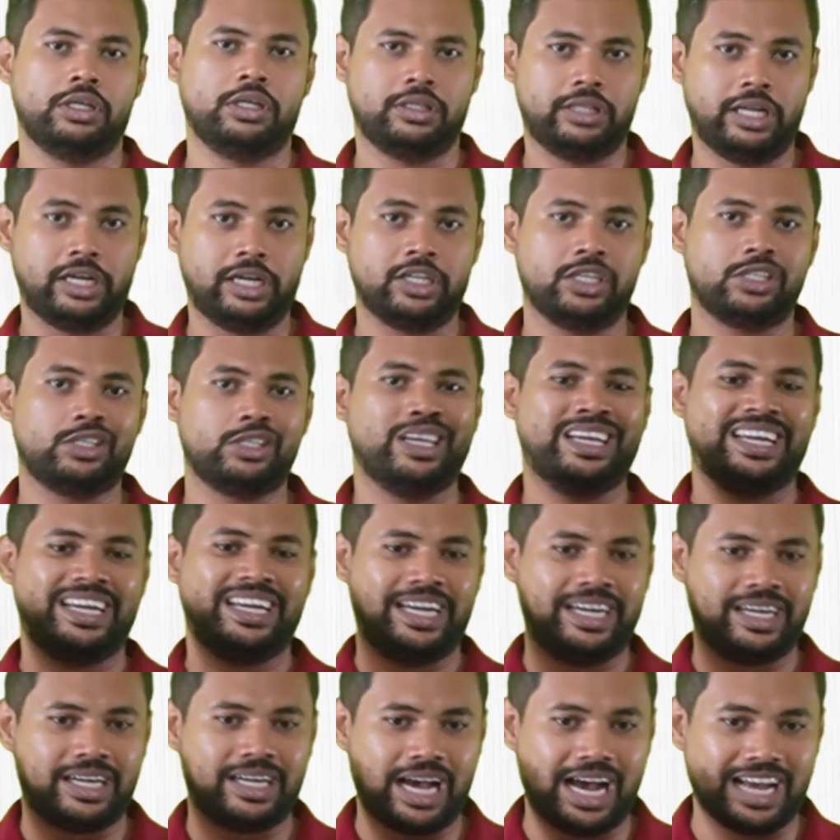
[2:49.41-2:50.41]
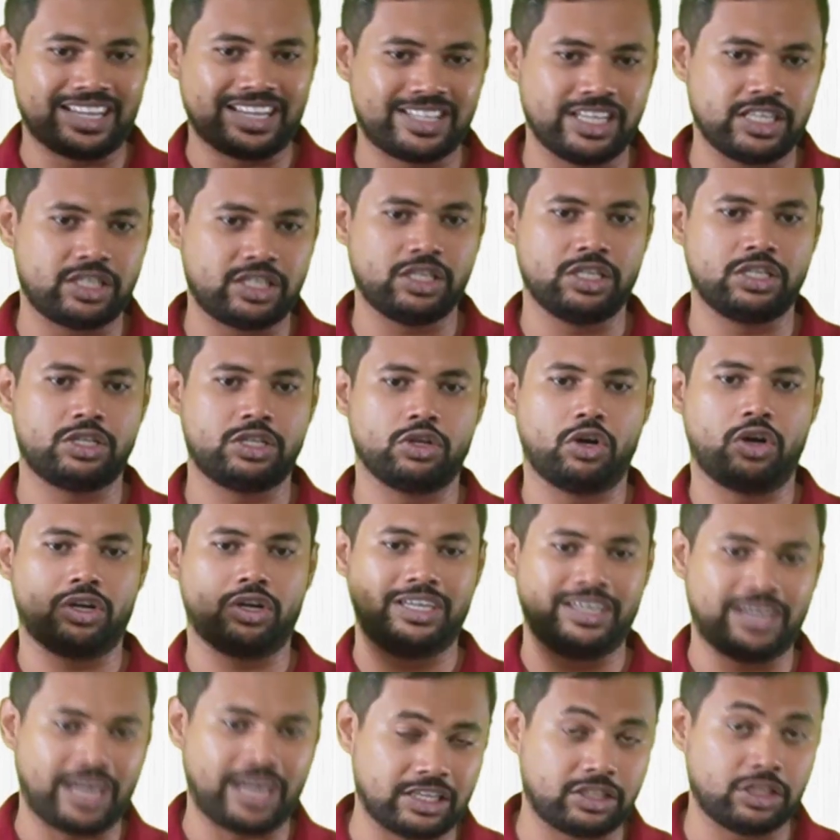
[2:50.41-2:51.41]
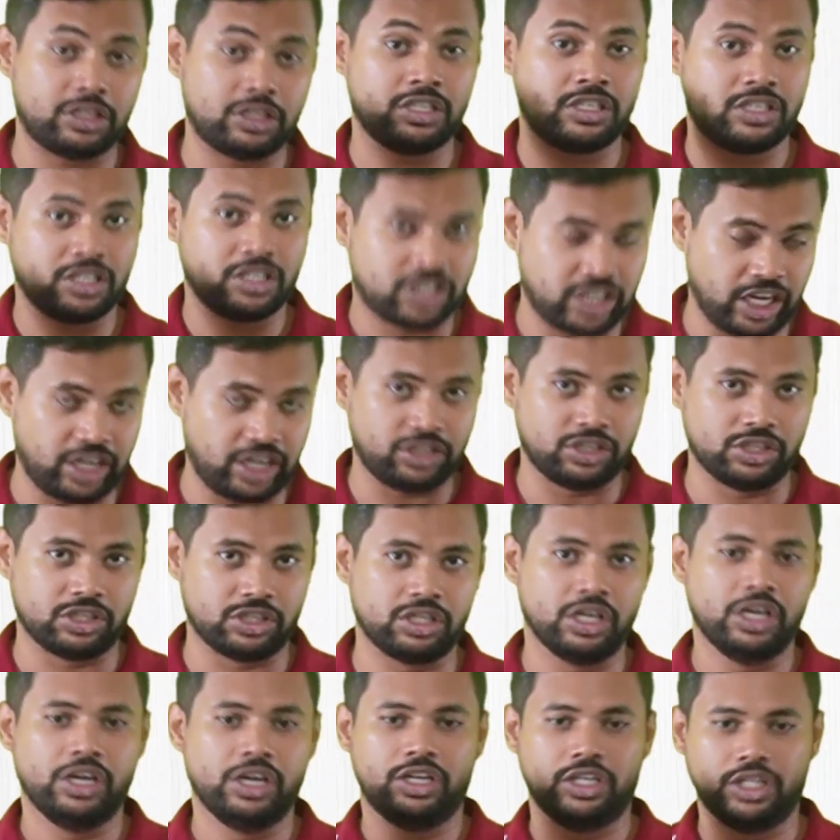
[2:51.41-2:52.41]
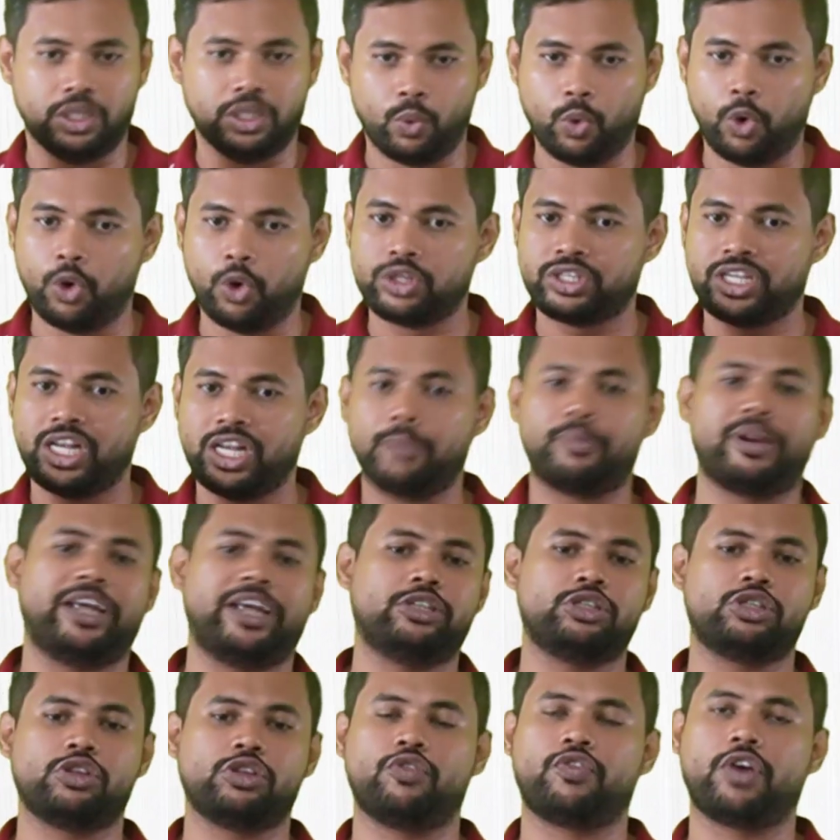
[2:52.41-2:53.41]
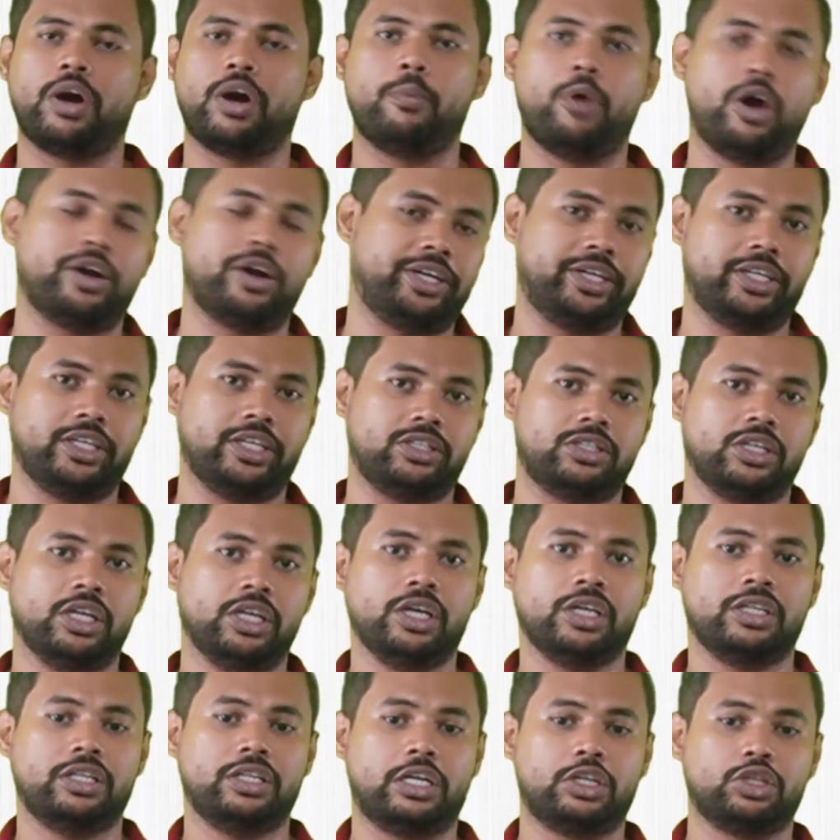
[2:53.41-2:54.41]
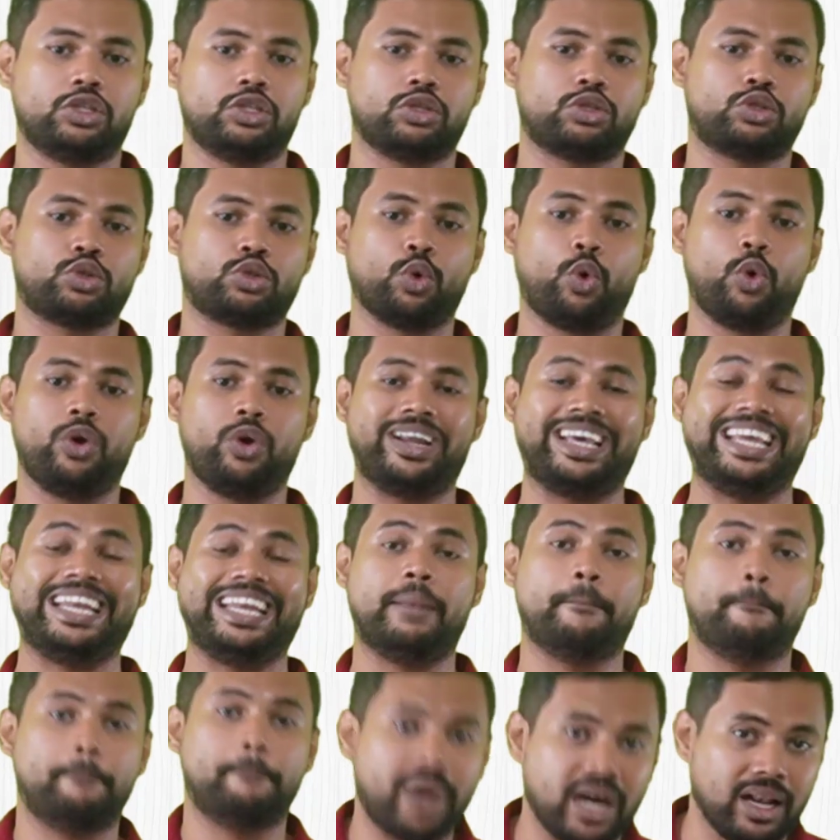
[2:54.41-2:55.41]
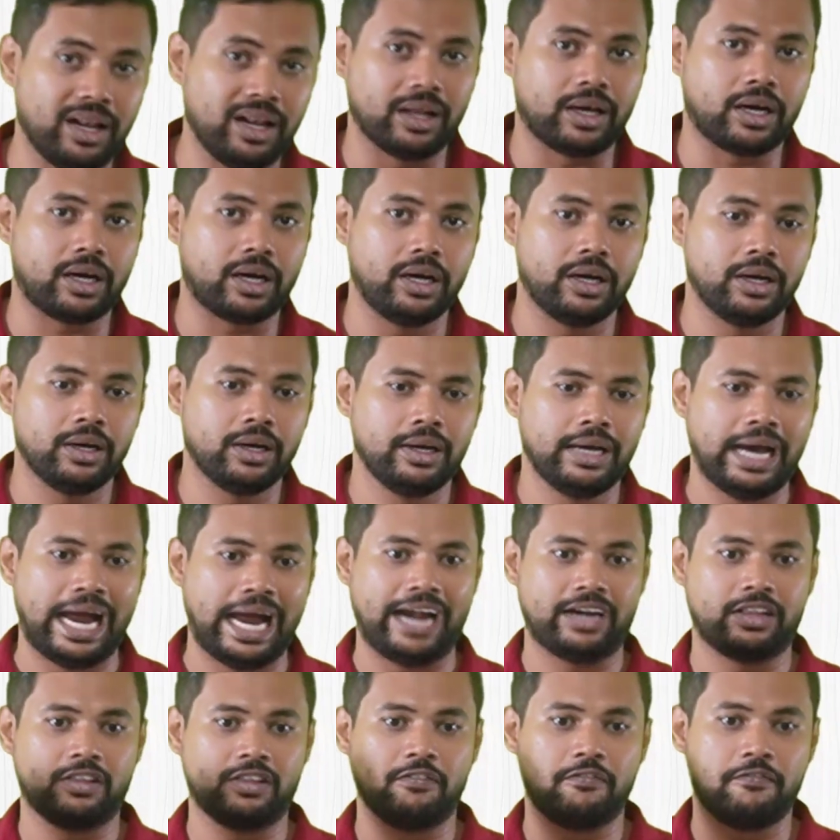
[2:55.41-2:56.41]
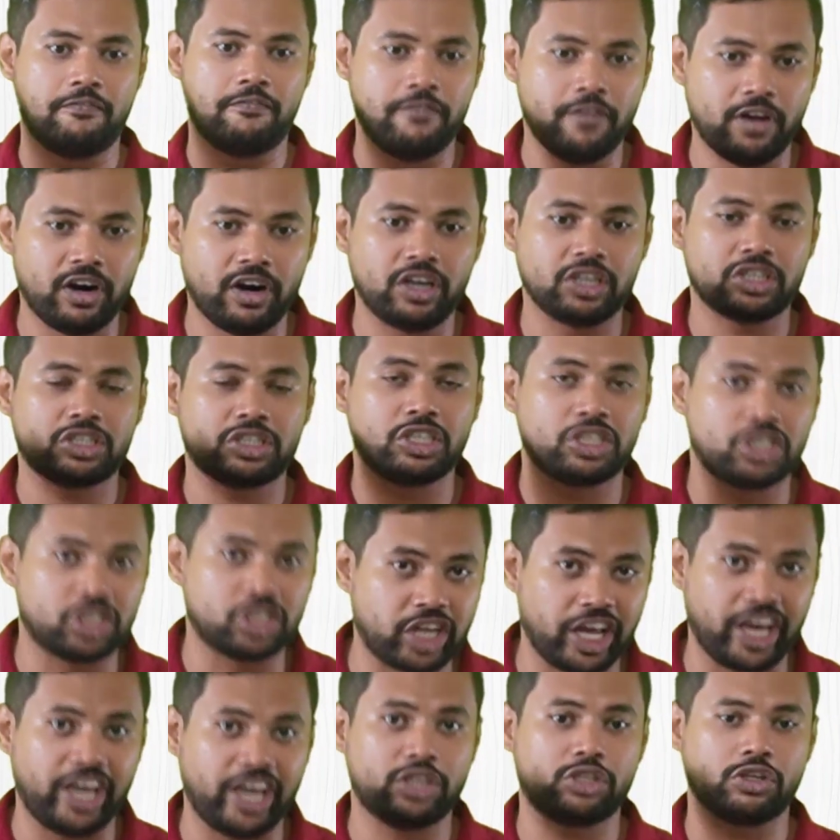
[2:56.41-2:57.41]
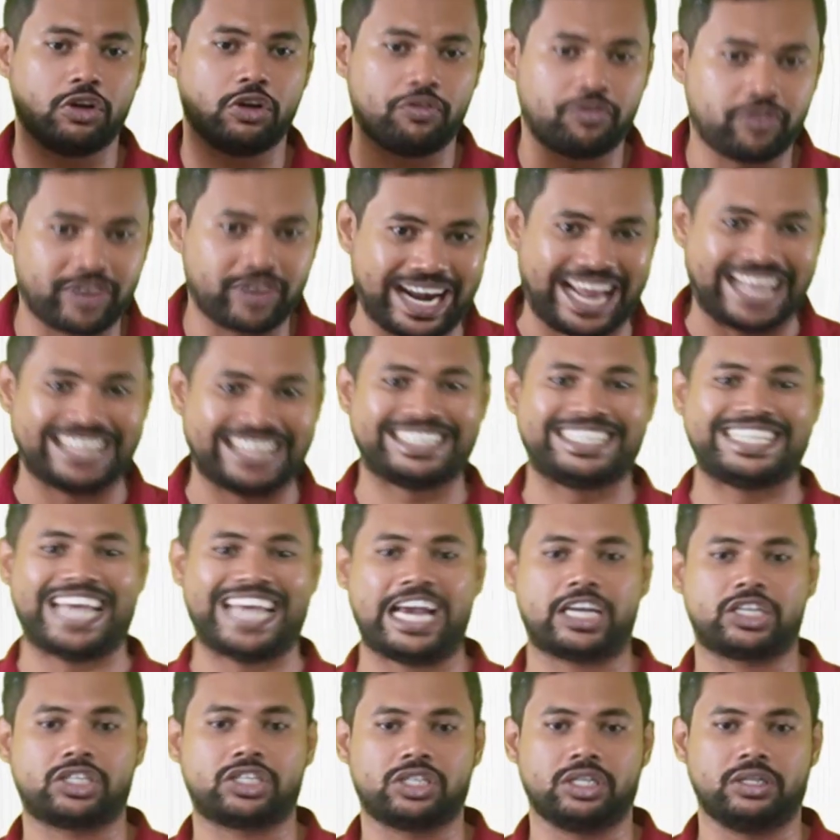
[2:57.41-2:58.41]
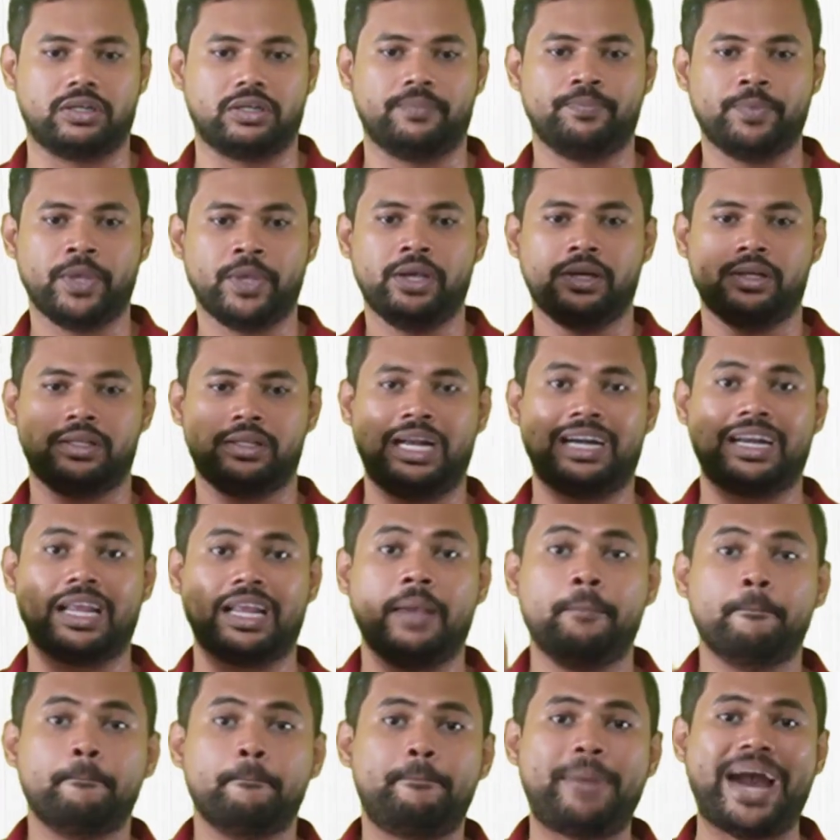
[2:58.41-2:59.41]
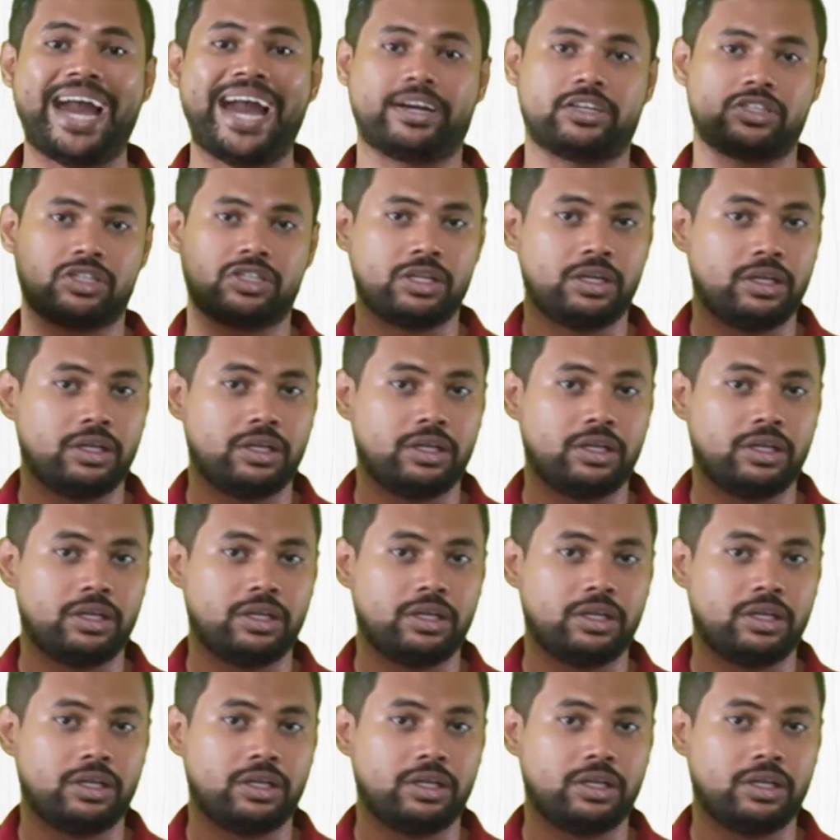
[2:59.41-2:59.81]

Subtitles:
That is, it assesses the changes in the wholesale prices of commodities that is sold in bulk at the first stage of transaction that impacts